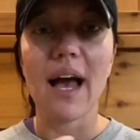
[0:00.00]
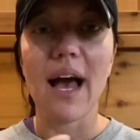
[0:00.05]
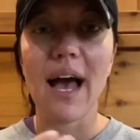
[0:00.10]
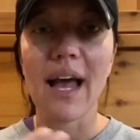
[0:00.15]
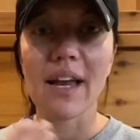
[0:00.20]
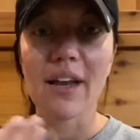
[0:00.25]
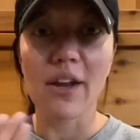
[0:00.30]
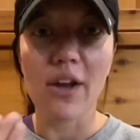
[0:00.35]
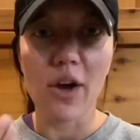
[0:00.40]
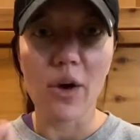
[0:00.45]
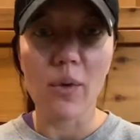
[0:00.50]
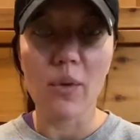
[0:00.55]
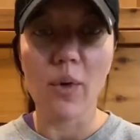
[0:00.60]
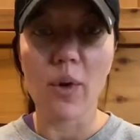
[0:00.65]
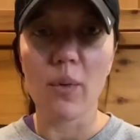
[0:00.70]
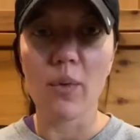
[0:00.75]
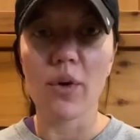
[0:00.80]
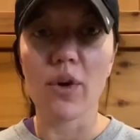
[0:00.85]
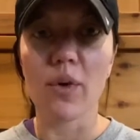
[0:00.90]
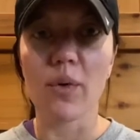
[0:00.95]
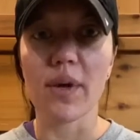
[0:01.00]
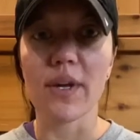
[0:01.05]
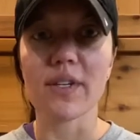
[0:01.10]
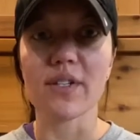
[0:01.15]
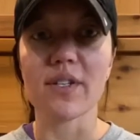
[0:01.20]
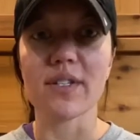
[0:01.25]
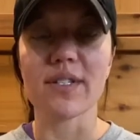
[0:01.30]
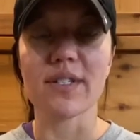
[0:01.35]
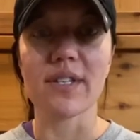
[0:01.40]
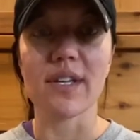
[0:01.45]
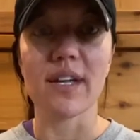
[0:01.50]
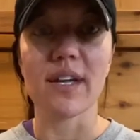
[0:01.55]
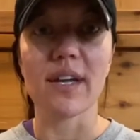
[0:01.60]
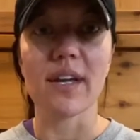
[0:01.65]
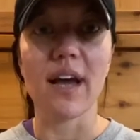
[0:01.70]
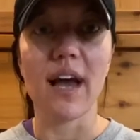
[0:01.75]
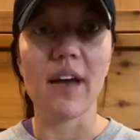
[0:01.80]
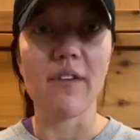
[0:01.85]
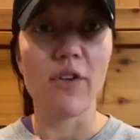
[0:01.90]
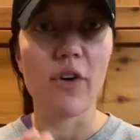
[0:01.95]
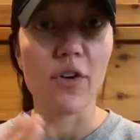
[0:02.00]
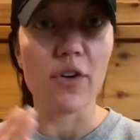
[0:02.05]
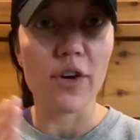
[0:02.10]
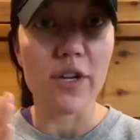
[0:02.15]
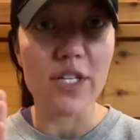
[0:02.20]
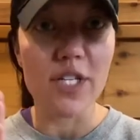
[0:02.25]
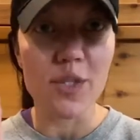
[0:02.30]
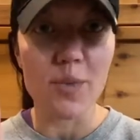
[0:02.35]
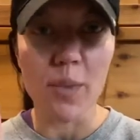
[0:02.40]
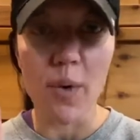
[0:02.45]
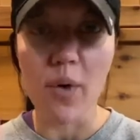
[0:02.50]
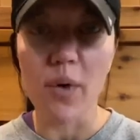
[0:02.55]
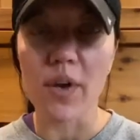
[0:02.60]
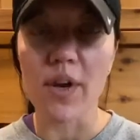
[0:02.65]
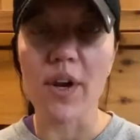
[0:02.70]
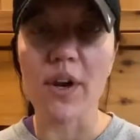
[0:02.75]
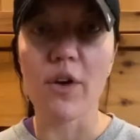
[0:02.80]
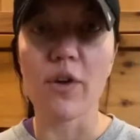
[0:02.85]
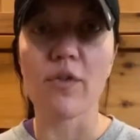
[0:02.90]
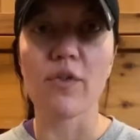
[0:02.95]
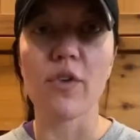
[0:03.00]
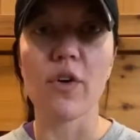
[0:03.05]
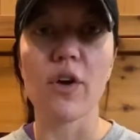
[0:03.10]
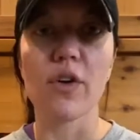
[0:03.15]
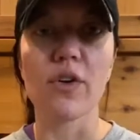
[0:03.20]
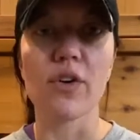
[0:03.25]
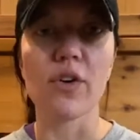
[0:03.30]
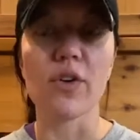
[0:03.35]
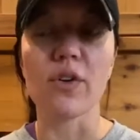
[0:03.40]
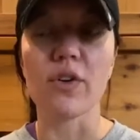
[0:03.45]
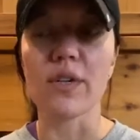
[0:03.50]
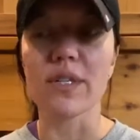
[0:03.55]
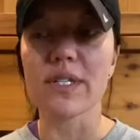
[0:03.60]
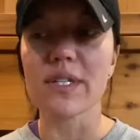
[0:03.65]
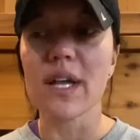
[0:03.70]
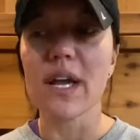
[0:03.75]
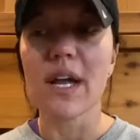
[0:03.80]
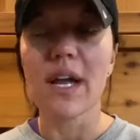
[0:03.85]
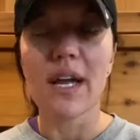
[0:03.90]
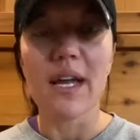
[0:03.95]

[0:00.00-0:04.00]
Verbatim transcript: I know what we're going to see. I've already spoken it over our girls.